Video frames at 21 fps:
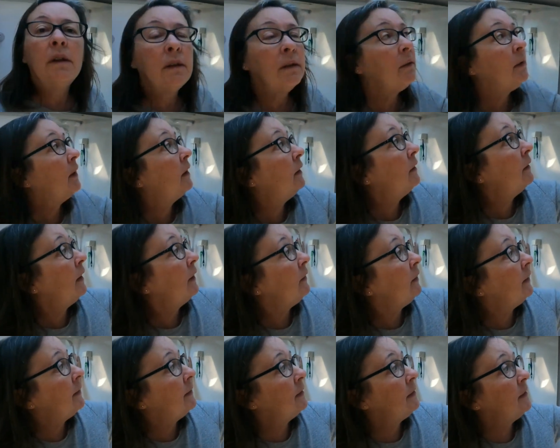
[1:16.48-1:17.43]
So here's
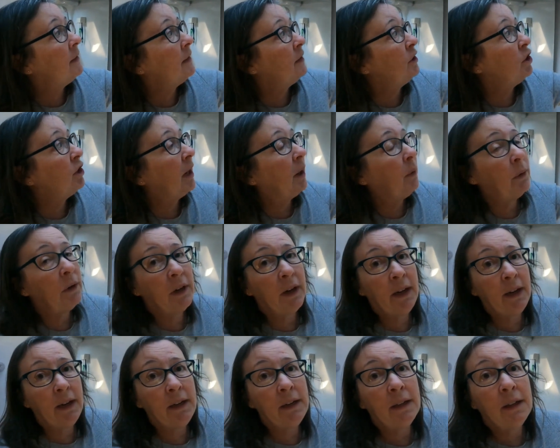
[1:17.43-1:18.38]
our existing shower
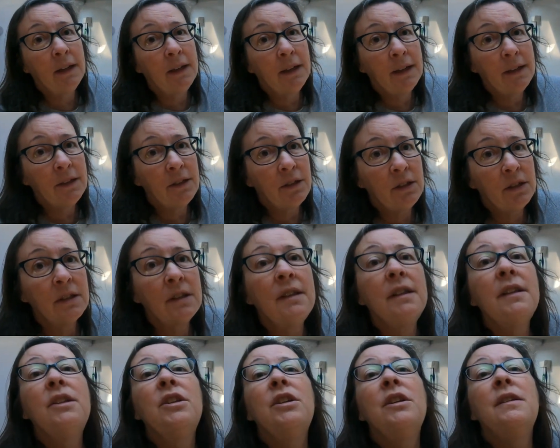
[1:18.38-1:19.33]
head. It's
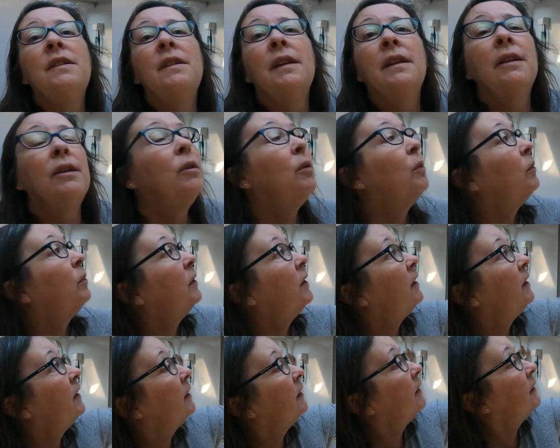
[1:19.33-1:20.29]
just a cheesy little
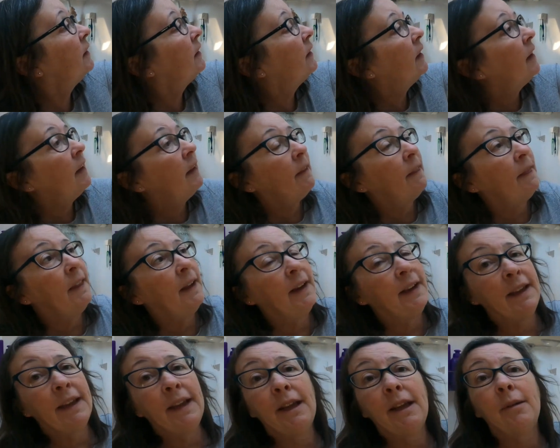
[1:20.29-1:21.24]
one
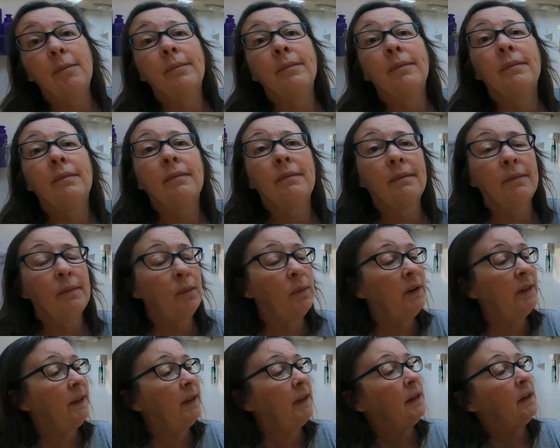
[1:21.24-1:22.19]
that came
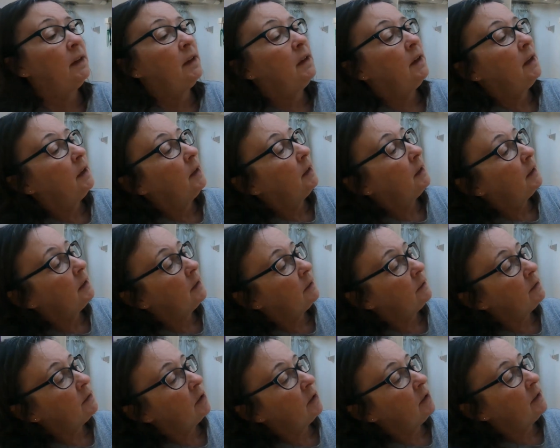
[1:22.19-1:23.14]
with it. It
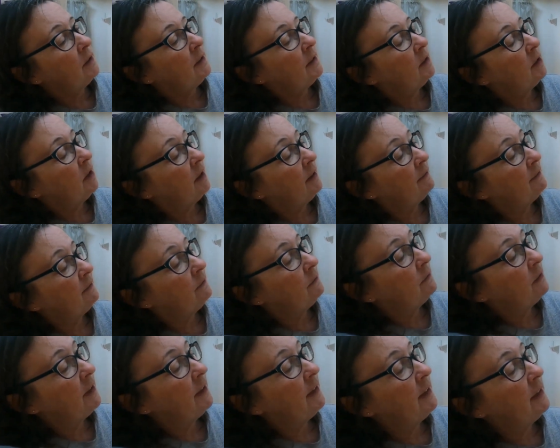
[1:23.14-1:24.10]
goes on and
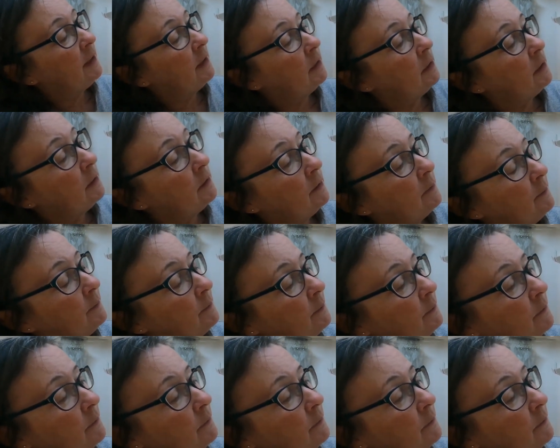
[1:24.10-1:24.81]
off right here